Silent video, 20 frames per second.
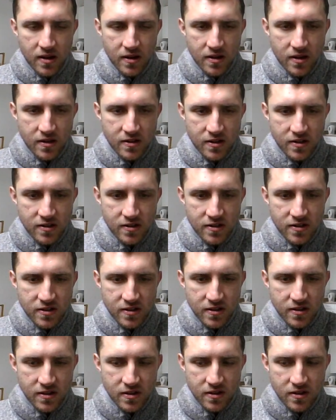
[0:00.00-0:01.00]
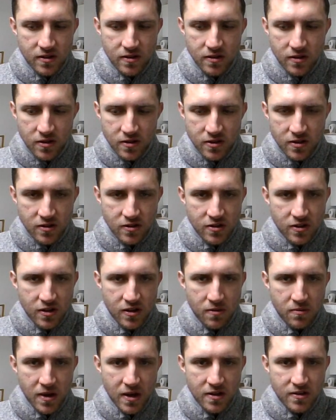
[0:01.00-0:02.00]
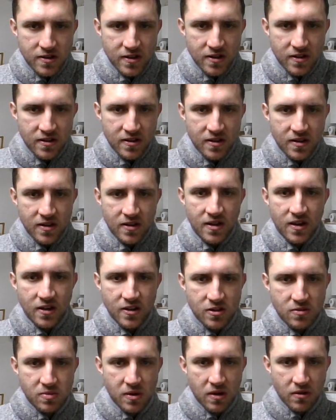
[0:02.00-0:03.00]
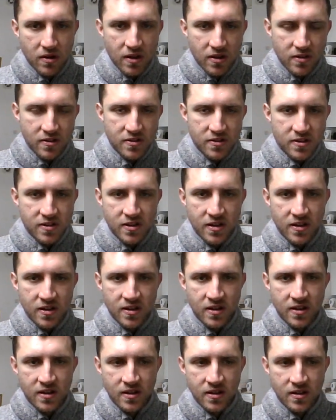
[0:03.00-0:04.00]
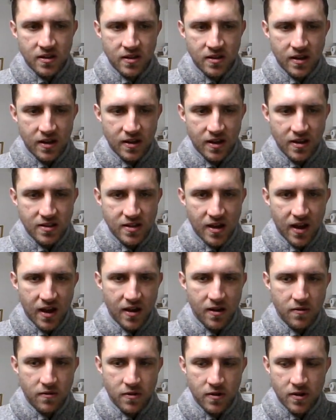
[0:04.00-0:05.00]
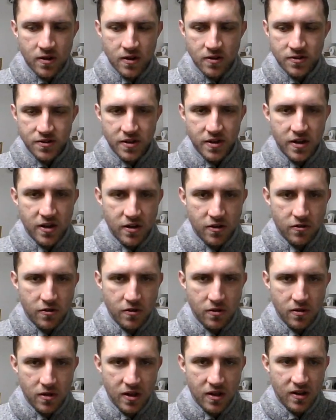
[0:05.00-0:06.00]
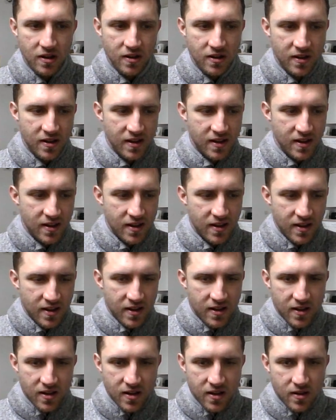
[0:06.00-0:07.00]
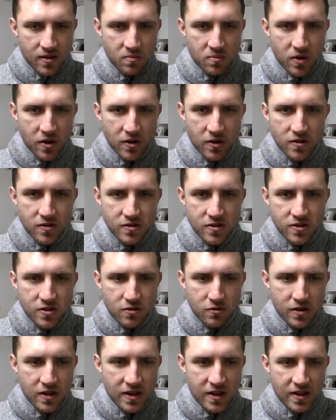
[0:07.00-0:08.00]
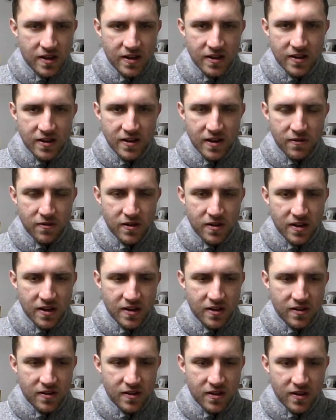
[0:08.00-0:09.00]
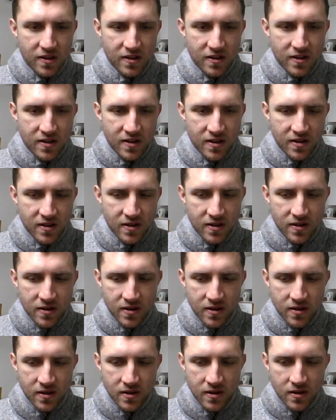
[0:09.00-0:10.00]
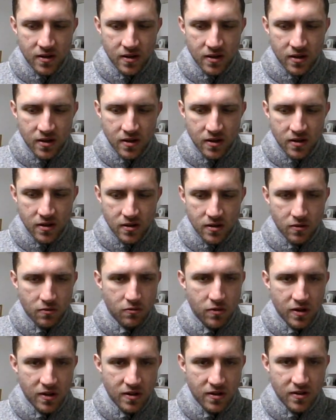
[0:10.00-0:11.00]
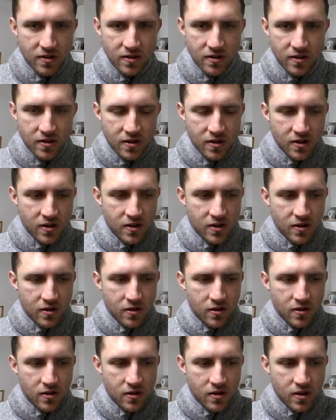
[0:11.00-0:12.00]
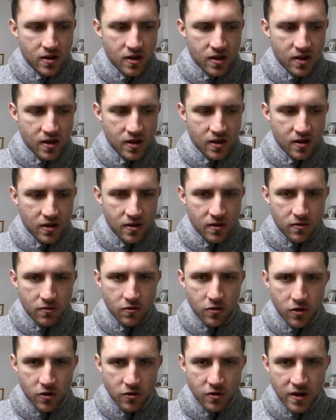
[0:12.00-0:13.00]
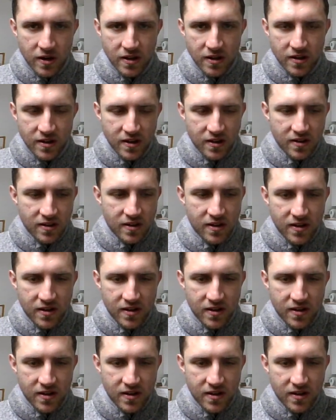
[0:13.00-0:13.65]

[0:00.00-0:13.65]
This is, such an amazing experience that I get to have, to hear all the birds tweeting and everything, and the wind roaring, and